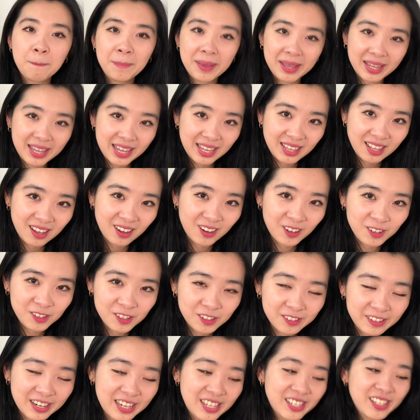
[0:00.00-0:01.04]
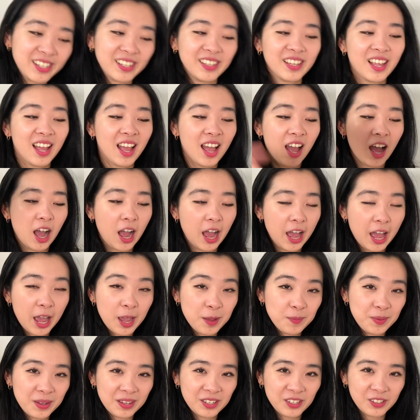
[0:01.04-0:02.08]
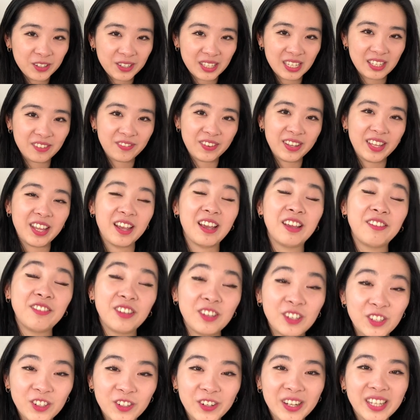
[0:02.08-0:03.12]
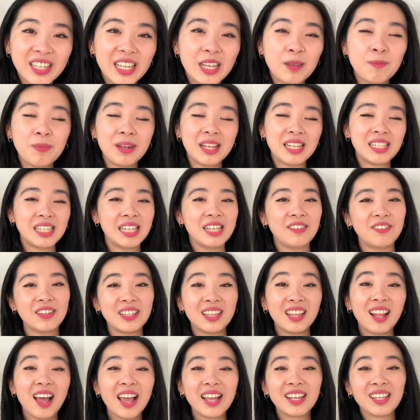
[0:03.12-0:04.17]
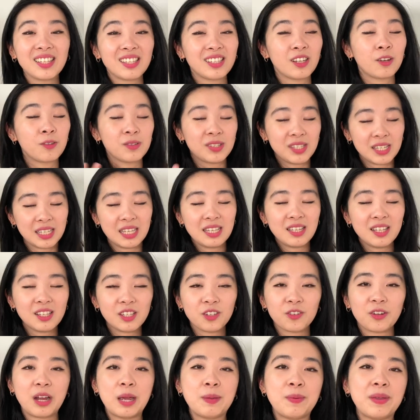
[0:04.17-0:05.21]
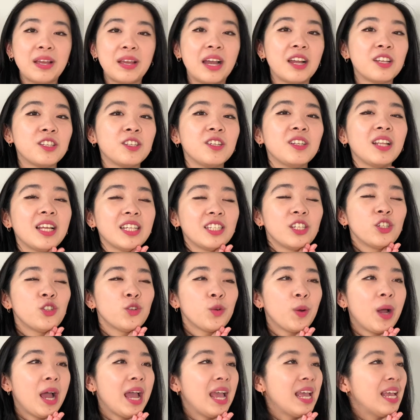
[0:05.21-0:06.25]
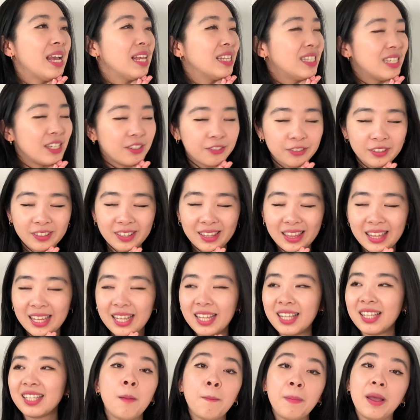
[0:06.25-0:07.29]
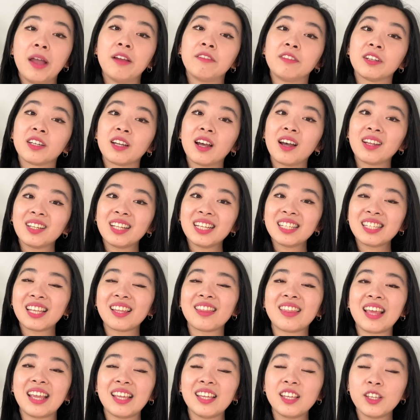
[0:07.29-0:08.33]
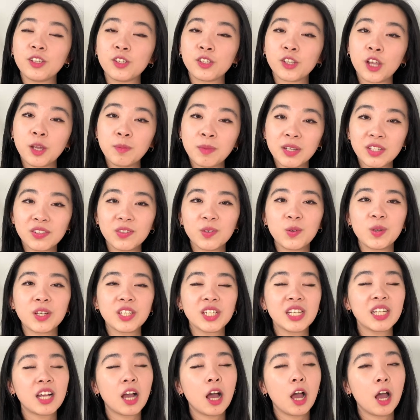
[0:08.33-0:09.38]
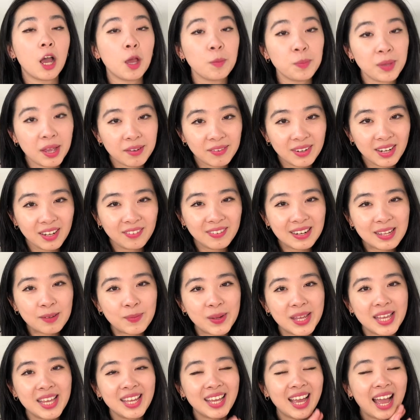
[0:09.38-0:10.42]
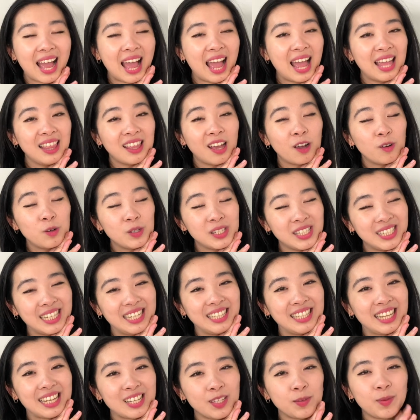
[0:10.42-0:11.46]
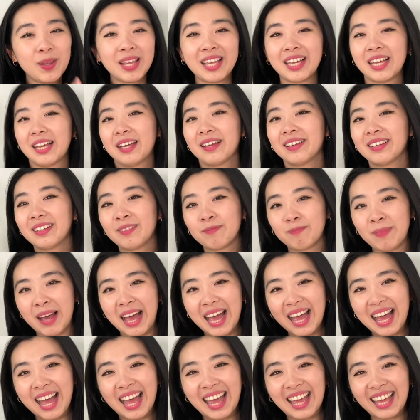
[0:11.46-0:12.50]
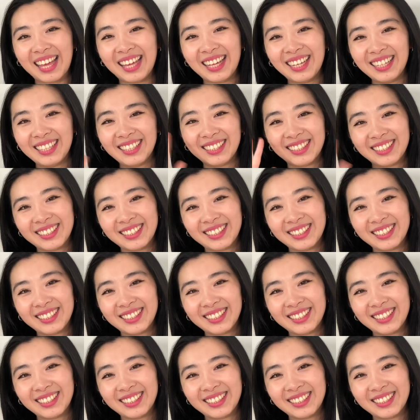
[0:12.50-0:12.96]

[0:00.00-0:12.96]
beginner alteration. I hope you enjoyed this video. If you enjoyed it, please leave a like, consider subscribing. I do like to try different things, but regardless, thank you so much for watching. I hope you have a lovely week and I will see you next week. Bye.